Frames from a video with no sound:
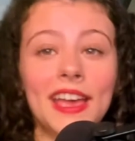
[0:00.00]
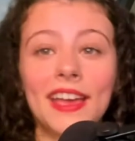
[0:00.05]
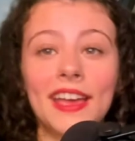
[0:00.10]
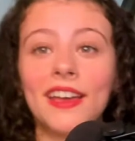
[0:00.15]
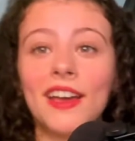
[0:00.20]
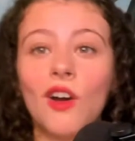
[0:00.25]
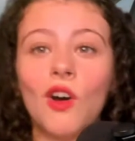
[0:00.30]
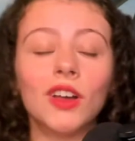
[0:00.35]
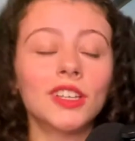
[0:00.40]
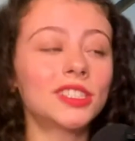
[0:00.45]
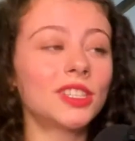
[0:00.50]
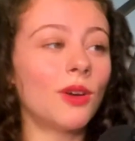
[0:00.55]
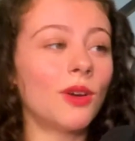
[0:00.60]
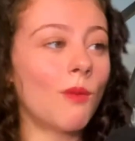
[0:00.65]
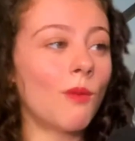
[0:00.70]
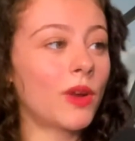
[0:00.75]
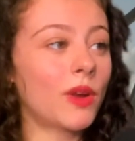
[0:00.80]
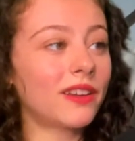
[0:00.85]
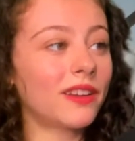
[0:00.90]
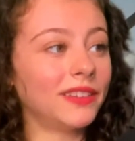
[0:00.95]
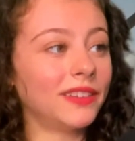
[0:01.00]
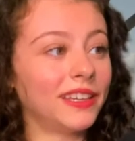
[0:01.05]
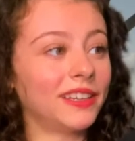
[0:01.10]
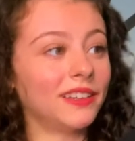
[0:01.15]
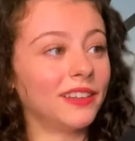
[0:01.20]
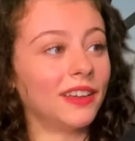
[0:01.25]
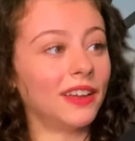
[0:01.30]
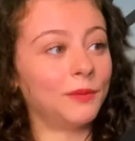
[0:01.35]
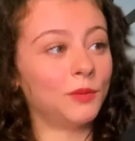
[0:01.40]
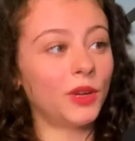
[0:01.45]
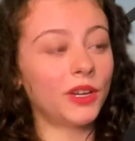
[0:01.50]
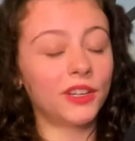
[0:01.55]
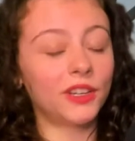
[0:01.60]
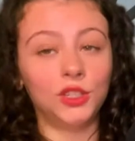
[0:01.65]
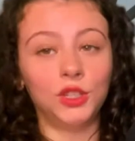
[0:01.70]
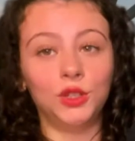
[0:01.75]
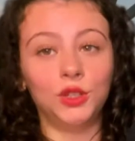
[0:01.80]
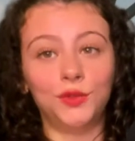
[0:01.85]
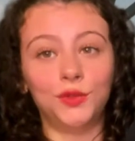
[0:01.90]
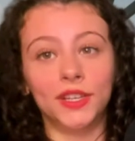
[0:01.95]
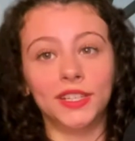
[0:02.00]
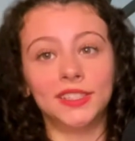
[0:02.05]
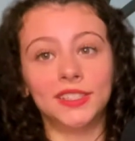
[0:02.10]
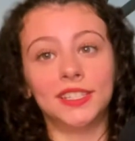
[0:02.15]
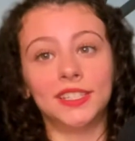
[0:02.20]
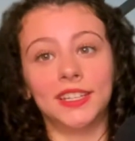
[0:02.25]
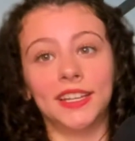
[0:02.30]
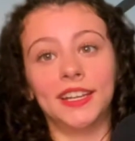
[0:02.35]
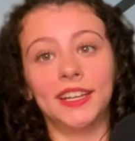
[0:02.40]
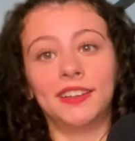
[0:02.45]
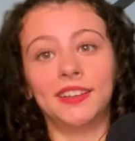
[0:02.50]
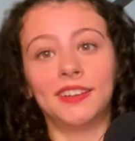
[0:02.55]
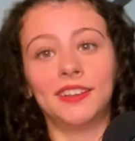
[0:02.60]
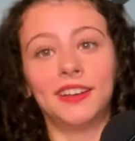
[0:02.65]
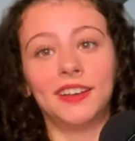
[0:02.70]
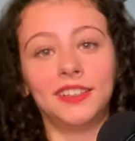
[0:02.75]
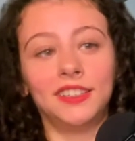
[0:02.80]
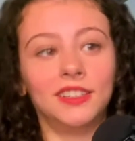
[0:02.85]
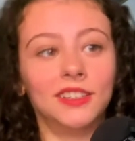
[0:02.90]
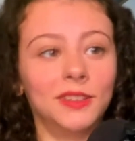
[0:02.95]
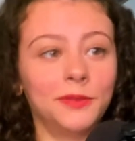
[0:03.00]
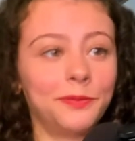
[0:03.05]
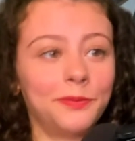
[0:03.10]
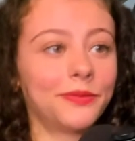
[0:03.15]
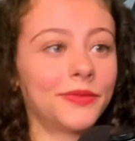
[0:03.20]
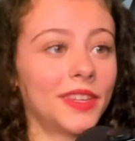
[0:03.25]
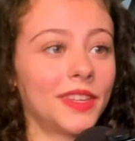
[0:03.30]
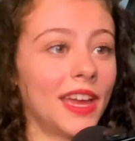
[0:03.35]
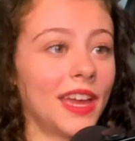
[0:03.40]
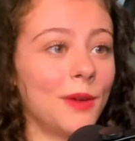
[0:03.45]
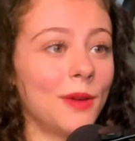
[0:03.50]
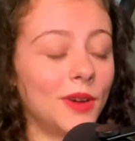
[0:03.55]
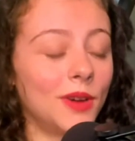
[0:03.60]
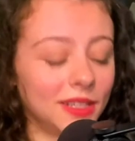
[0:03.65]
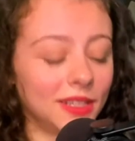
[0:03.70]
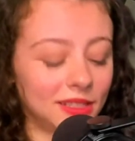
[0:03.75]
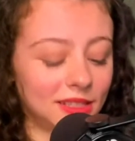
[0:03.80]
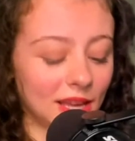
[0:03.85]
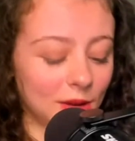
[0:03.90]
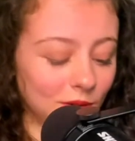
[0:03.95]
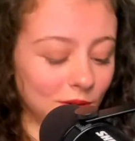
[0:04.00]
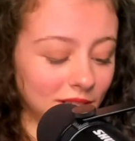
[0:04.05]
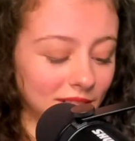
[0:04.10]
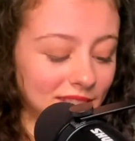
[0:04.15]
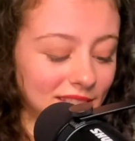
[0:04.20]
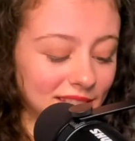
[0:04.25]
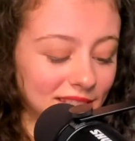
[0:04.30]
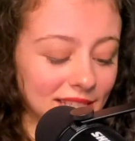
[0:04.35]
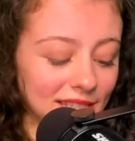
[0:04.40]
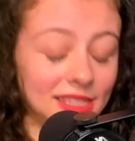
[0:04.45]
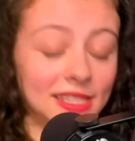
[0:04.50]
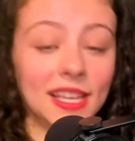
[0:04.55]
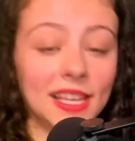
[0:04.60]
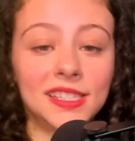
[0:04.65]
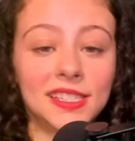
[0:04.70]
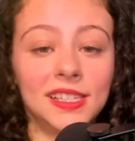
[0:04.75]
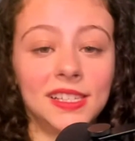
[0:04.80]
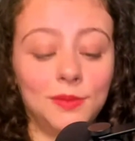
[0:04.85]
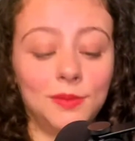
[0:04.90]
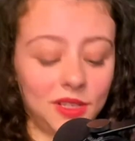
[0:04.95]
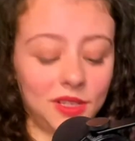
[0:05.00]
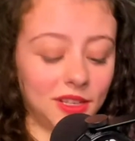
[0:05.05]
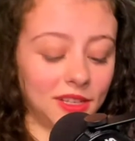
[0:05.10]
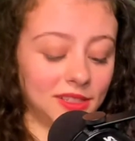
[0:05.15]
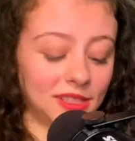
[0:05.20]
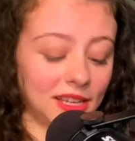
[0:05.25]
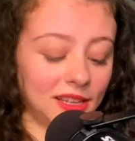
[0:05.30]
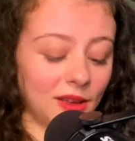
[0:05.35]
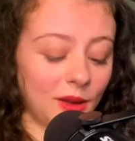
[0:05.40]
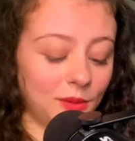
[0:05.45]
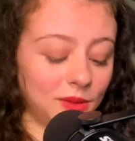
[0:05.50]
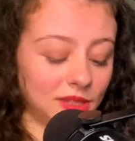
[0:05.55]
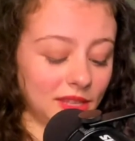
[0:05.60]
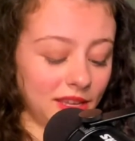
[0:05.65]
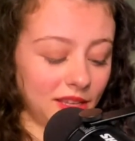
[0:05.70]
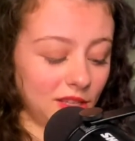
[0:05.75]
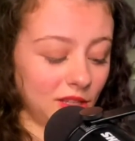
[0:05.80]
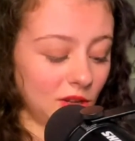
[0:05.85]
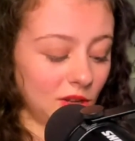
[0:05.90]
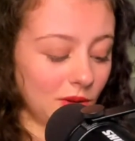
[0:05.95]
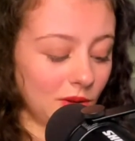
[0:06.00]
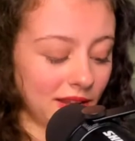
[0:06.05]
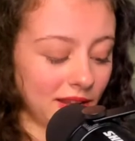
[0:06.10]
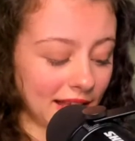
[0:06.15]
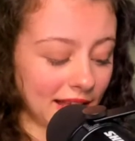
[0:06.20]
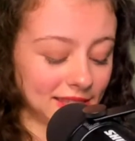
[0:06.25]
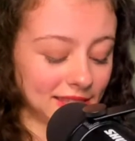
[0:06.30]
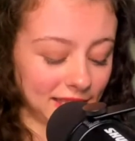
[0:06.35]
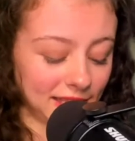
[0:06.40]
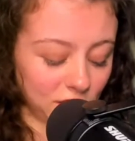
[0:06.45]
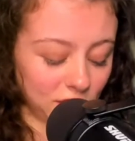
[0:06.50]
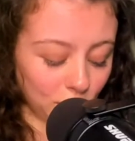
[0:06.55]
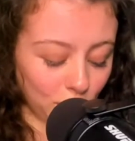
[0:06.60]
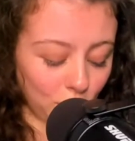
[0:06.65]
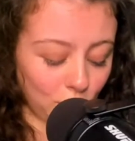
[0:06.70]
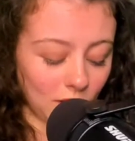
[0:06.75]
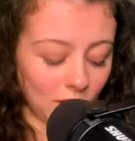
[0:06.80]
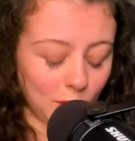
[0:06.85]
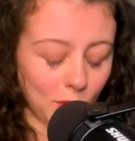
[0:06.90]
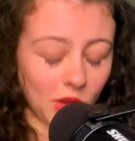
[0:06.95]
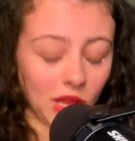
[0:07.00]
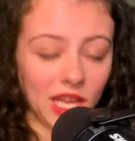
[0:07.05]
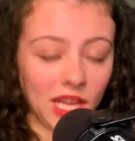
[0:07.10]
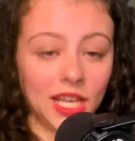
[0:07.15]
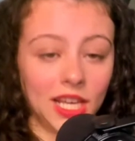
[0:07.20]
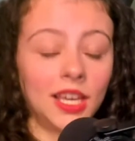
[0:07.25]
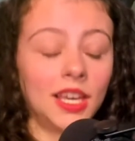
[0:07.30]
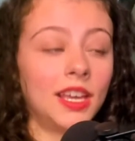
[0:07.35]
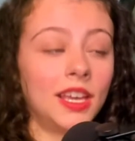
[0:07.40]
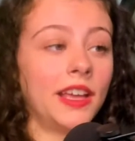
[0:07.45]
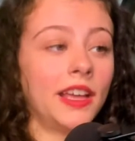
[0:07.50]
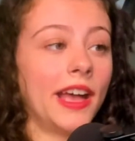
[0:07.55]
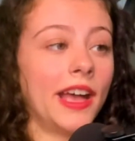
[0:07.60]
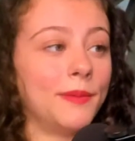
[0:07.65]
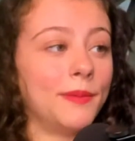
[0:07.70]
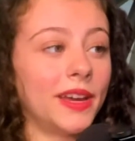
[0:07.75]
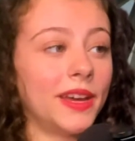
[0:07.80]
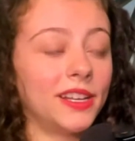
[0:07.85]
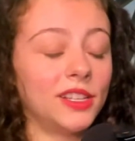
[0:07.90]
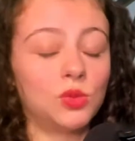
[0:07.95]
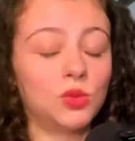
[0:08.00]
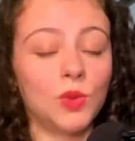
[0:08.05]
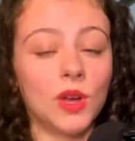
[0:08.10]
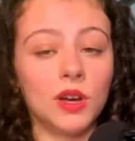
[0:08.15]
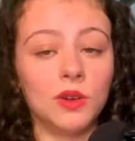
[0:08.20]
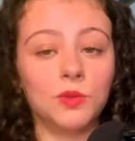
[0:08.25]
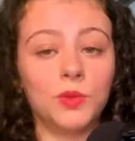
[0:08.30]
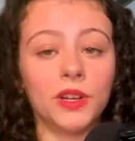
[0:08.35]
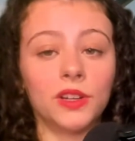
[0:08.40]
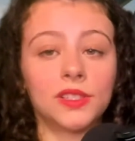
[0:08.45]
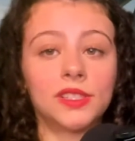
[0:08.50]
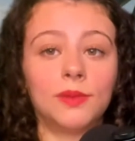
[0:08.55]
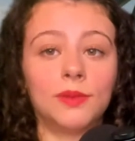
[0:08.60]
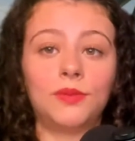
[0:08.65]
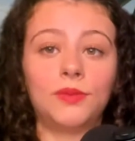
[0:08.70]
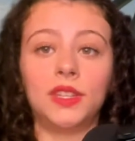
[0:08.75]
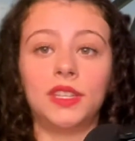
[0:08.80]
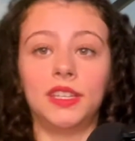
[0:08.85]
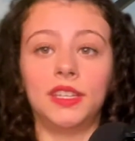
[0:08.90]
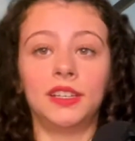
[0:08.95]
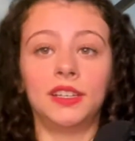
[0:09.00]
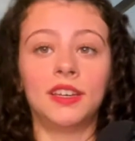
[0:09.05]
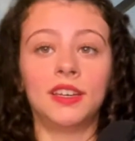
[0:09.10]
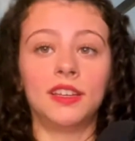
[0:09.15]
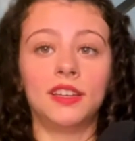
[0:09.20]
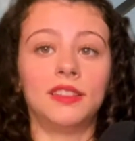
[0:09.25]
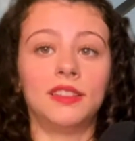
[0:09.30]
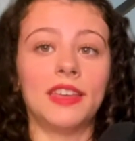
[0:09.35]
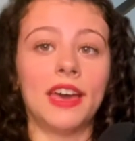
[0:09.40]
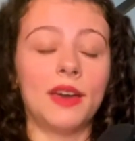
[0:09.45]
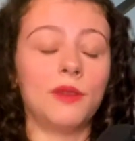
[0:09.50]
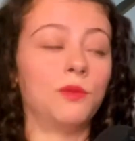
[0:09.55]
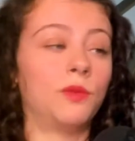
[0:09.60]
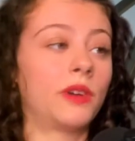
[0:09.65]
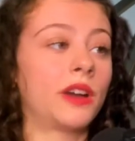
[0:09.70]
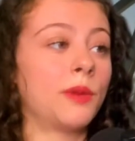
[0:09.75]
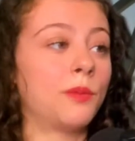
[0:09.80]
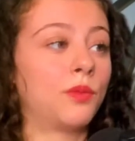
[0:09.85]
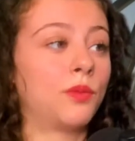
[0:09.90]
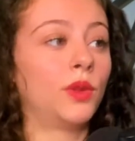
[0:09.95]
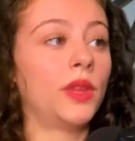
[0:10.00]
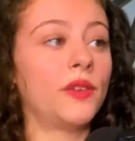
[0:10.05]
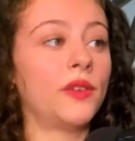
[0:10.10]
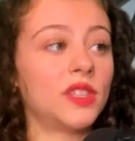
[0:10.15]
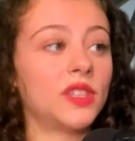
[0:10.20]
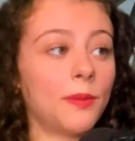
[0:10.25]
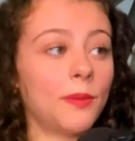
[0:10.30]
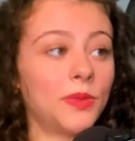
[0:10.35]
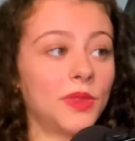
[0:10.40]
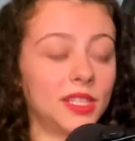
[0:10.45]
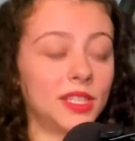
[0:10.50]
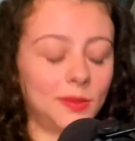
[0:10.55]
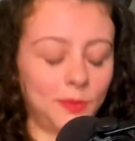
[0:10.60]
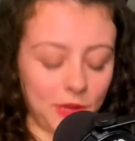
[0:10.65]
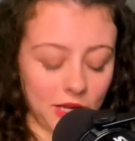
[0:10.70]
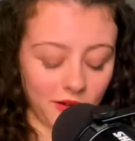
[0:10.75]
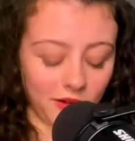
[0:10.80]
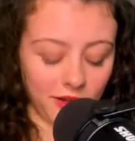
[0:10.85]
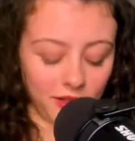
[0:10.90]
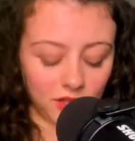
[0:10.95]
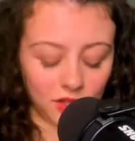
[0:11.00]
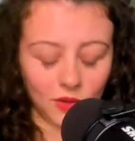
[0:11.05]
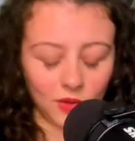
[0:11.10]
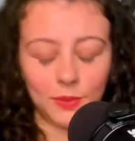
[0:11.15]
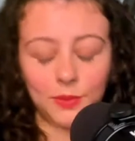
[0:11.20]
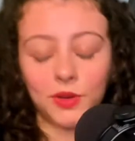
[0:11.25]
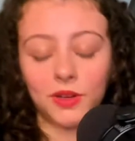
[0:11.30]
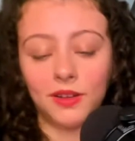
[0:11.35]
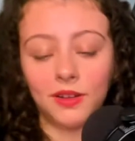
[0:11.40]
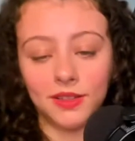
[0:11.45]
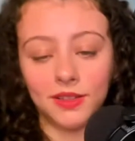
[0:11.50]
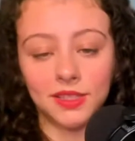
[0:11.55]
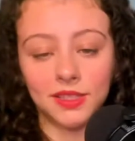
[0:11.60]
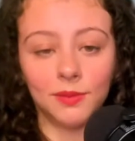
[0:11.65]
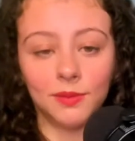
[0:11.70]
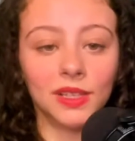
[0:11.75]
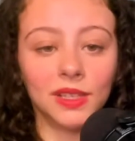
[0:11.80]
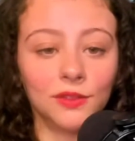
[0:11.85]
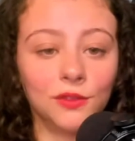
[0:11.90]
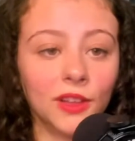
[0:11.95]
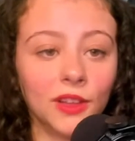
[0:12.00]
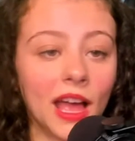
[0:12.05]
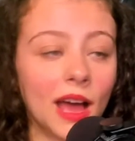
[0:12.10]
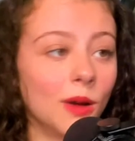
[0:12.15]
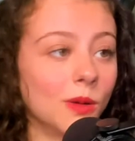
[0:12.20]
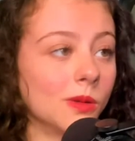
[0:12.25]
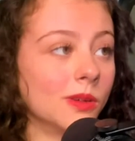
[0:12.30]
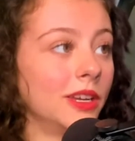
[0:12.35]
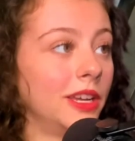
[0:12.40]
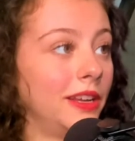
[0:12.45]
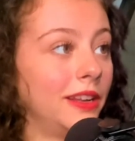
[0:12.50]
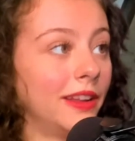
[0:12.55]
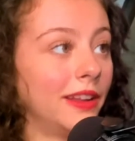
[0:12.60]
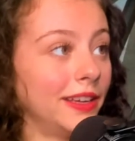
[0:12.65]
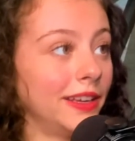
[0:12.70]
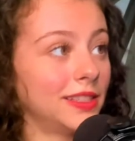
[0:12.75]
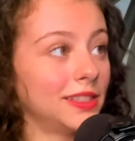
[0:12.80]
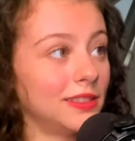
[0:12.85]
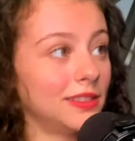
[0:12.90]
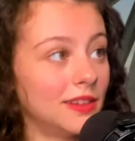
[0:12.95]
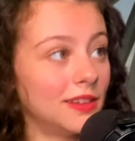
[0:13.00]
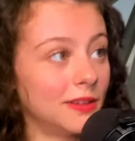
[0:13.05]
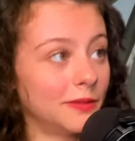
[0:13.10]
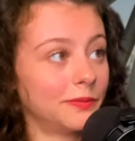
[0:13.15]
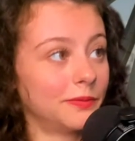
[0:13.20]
Also, I'm wearing a new fit today. You know. I wanted to get zesty because I was like, you know what, as things are crumbling, I might as well wear something that could lift up the spirit. So I put on something flowery and nice, you know.